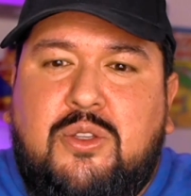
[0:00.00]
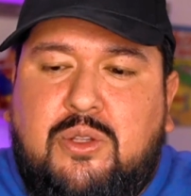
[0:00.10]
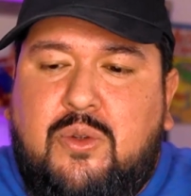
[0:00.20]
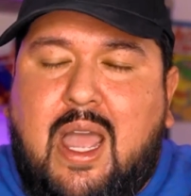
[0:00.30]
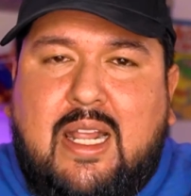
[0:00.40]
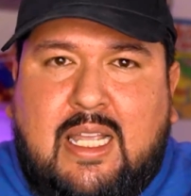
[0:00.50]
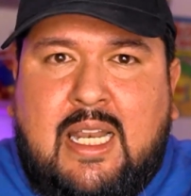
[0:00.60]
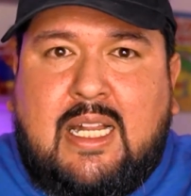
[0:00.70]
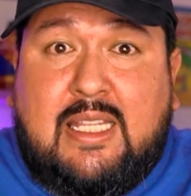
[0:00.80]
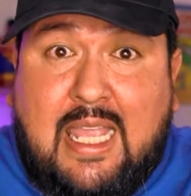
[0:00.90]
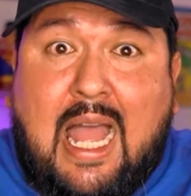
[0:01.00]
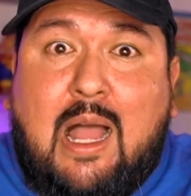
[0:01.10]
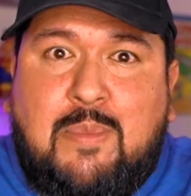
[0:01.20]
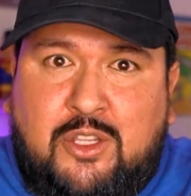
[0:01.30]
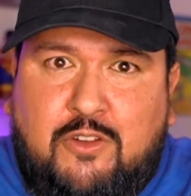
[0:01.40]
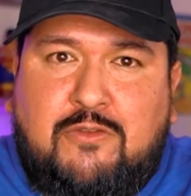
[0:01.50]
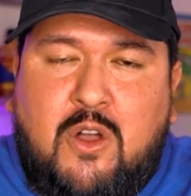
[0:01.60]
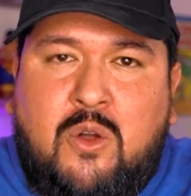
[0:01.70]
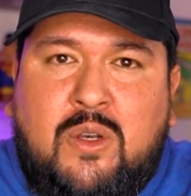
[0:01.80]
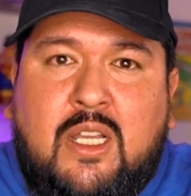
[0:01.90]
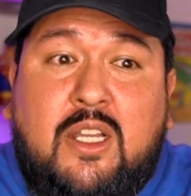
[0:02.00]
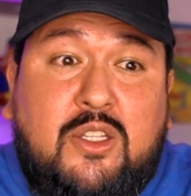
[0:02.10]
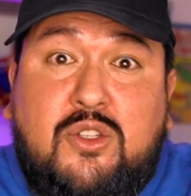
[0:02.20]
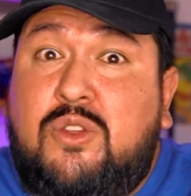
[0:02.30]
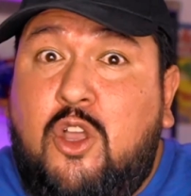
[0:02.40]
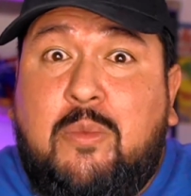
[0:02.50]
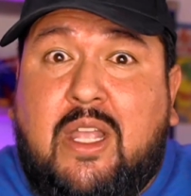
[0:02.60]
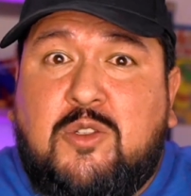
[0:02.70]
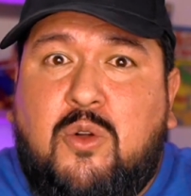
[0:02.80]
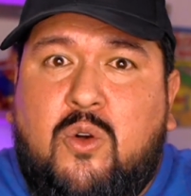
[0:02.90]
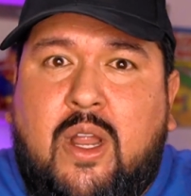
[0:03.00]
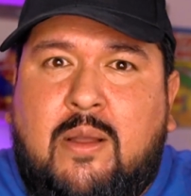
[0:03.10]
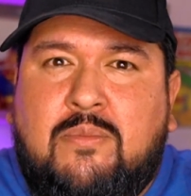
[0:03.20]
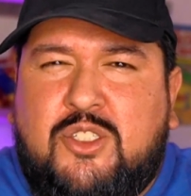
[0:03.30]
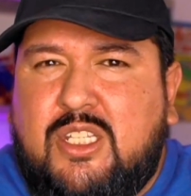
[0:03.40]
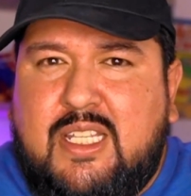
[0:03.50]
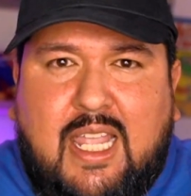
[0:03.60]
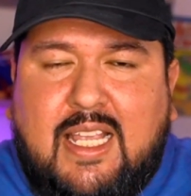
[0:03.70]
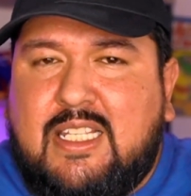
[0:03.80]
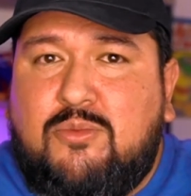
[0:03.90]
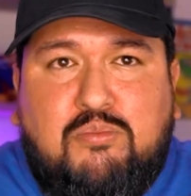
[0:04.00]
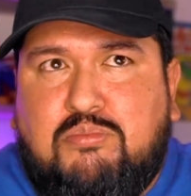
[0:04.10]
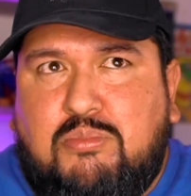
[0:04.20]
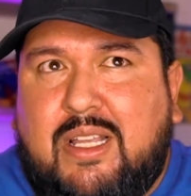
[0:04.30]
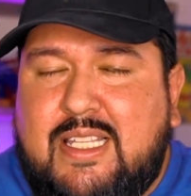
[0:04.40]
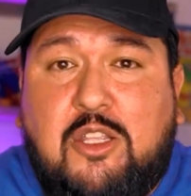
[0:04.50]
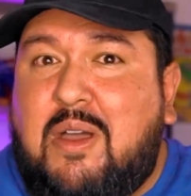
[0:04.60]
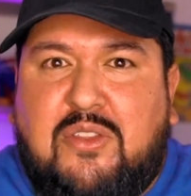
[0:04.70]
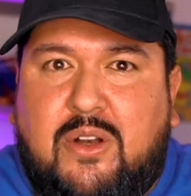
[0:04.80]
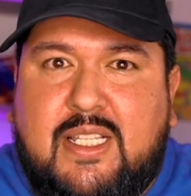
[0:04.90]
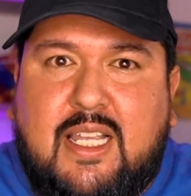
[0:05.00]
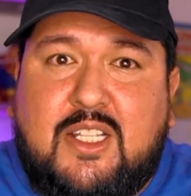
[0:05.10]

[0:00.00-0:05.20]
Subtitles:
through how to connect the app and your phone to the OBS program, just in case. It probably take you about 30 seconds.